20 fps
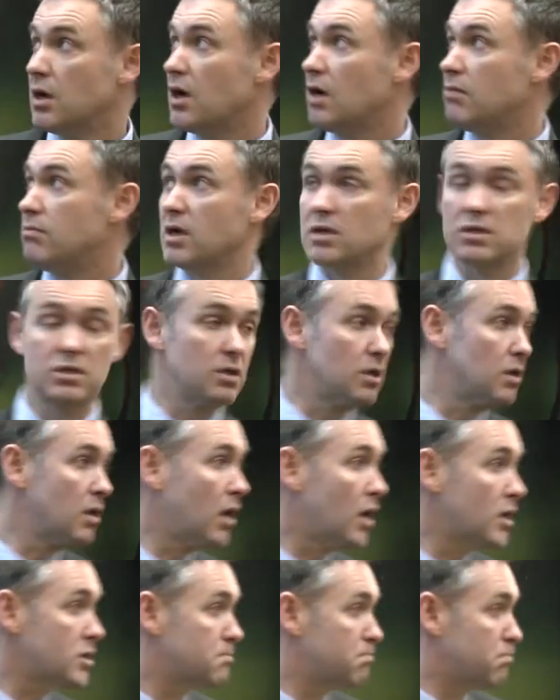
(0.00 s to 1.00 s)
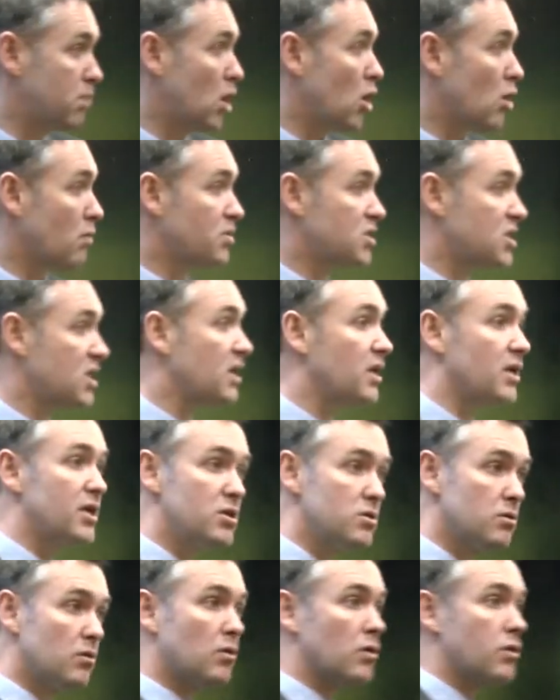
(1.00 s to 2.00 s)
amongst the large bloc, particularly
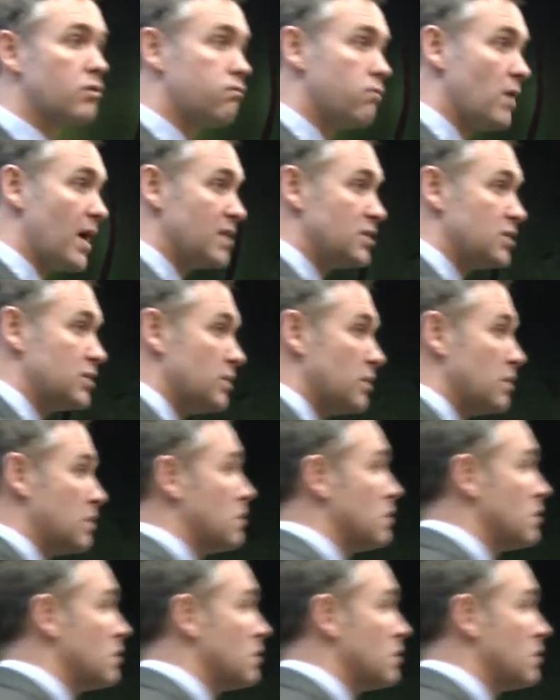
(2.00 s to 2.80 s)
Northwest